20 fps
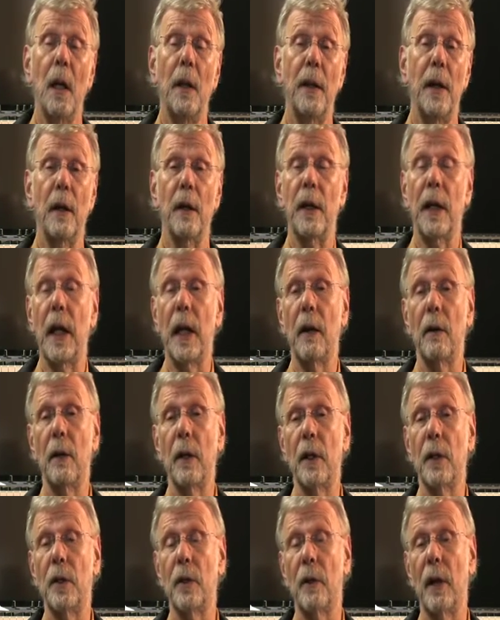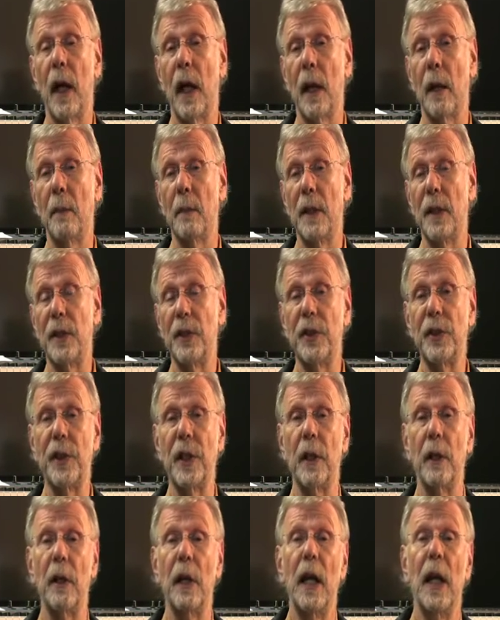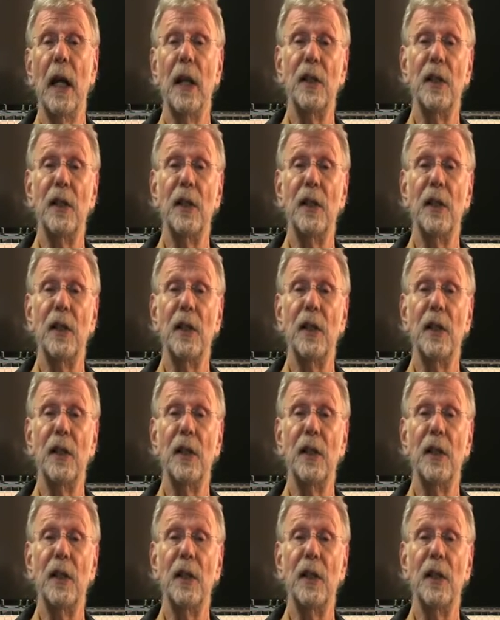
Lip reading: their character elements, their